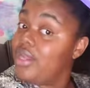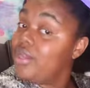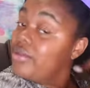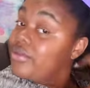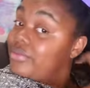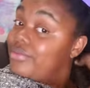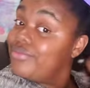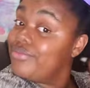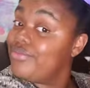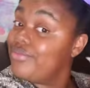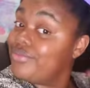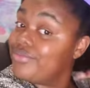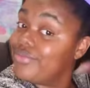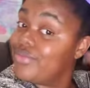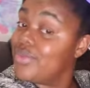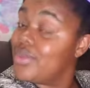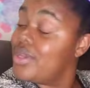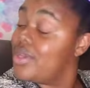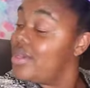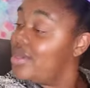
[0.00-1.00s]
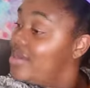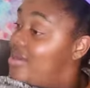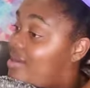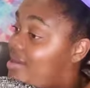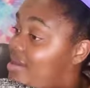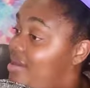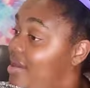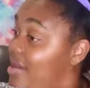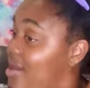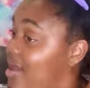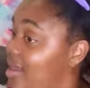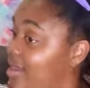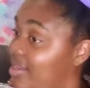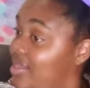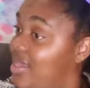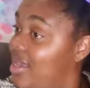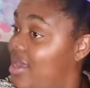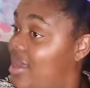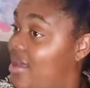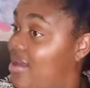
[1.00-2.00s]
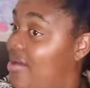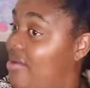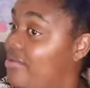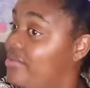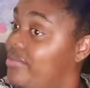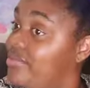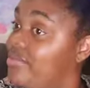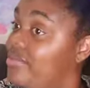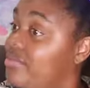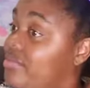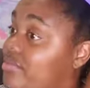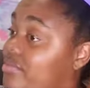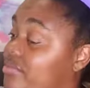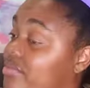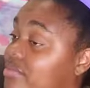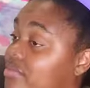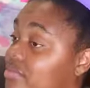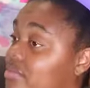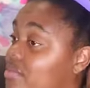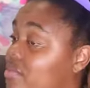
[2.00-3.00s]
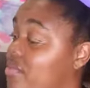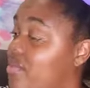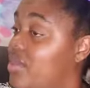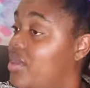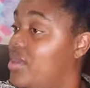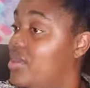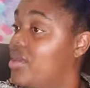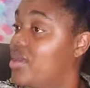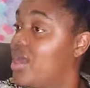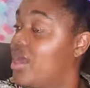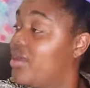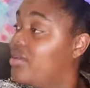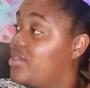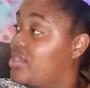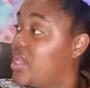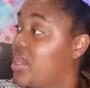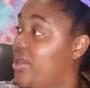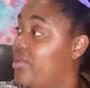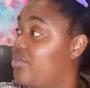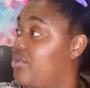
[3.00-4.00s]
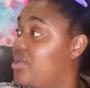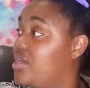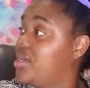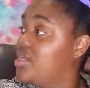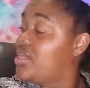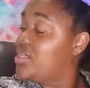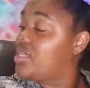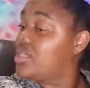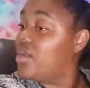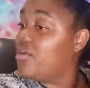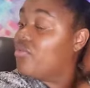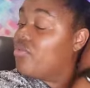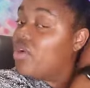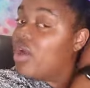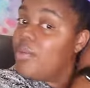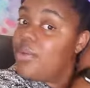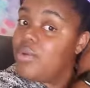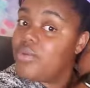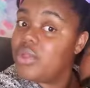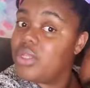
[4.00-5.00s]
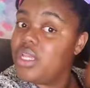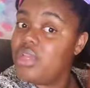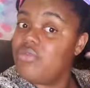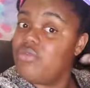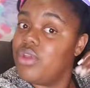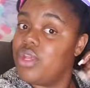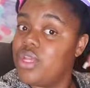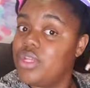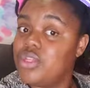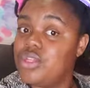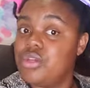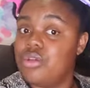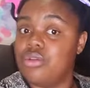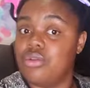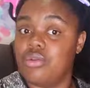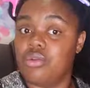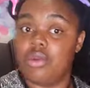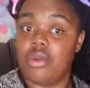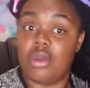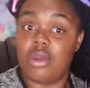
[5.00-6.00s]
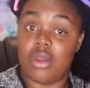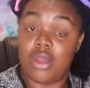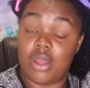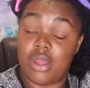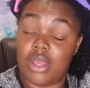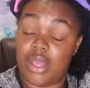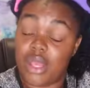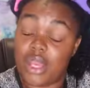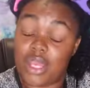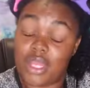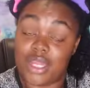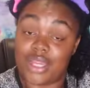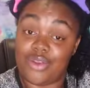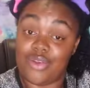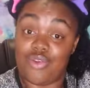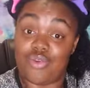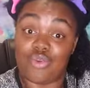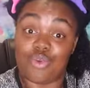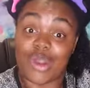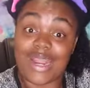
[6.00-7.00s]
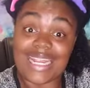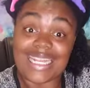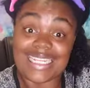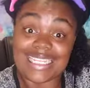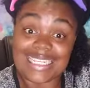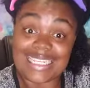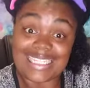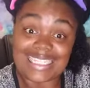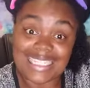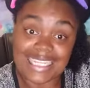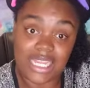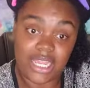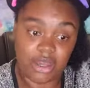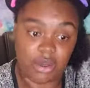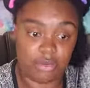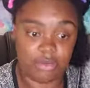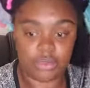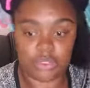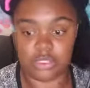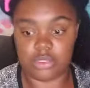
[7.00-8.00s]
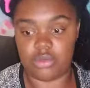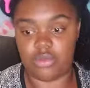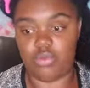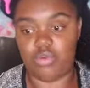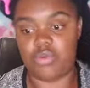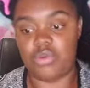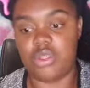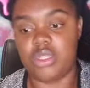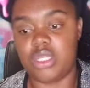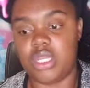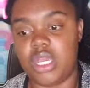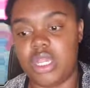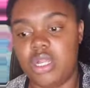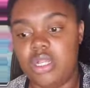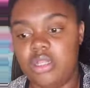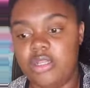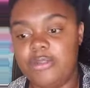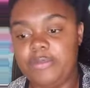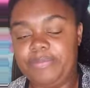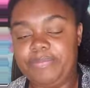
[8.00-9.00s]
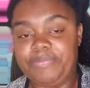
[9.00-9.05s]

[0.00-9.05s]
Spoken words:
to act out, I'll take this and rub it on the leave-in too, and it greatly helps with detangling.